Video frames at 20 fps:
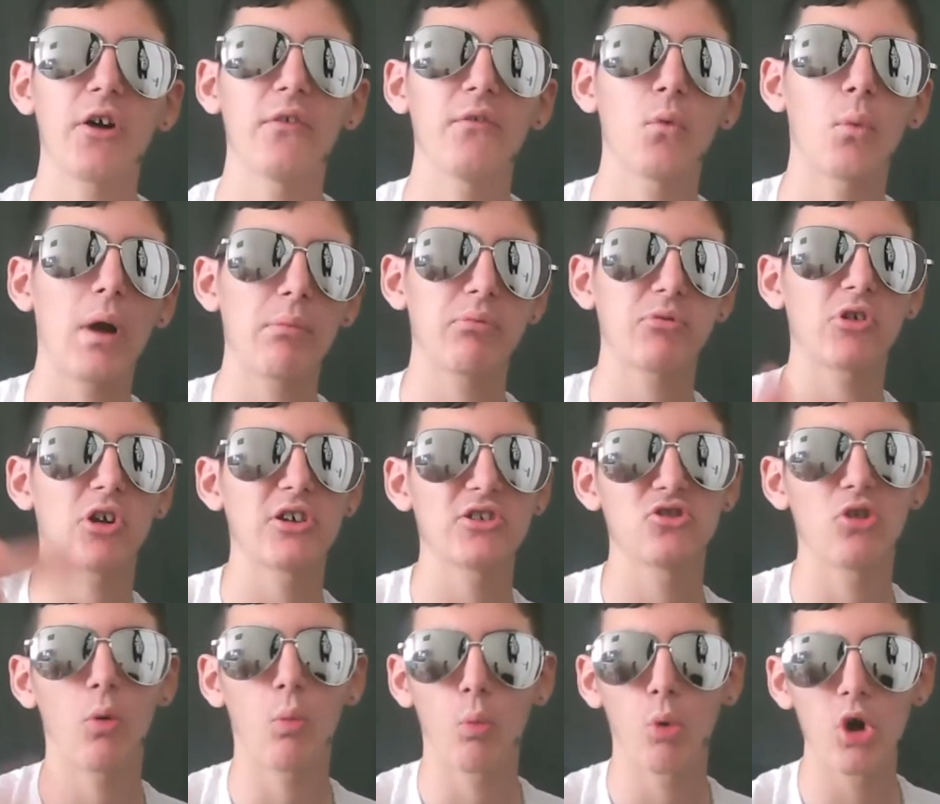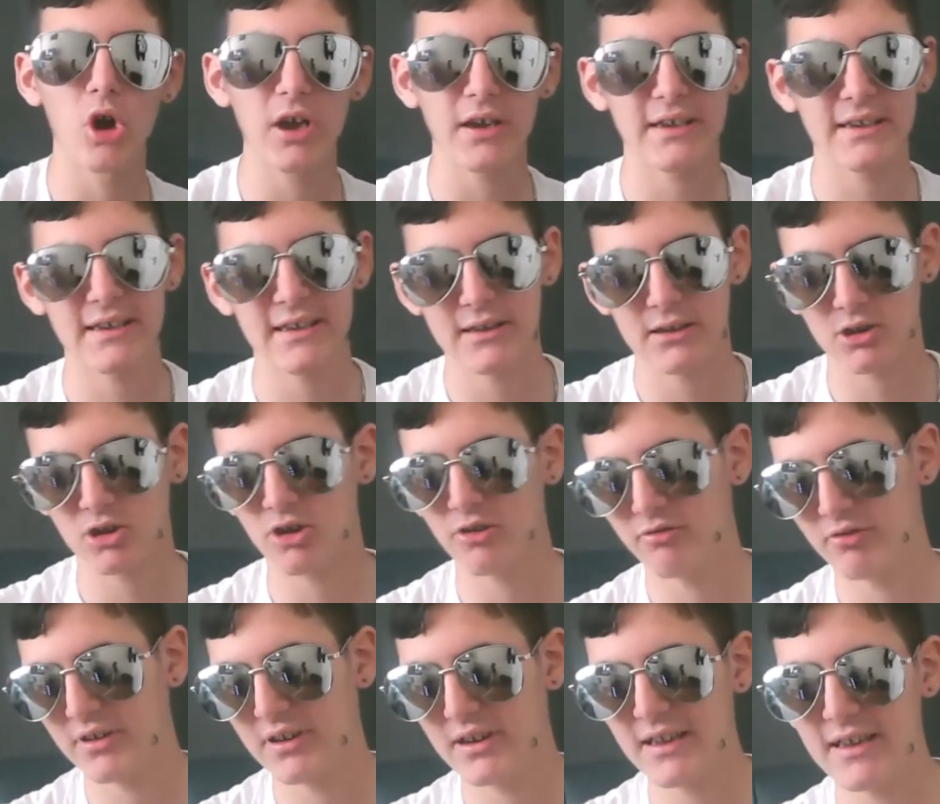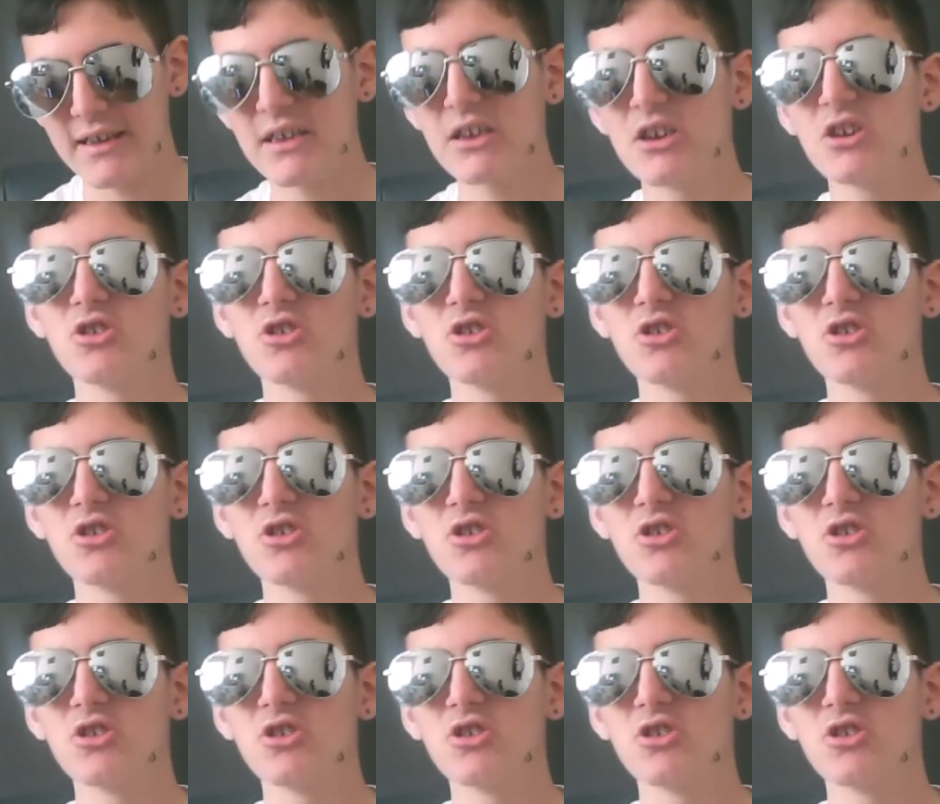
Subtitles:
The website is not working currently.